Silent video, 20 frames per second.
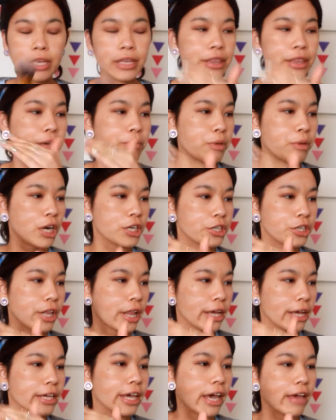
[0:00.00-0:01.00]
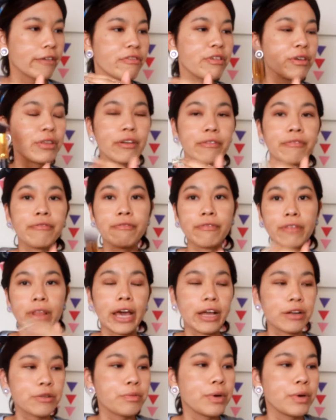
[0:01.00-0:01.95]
The brush that I gave you, the flat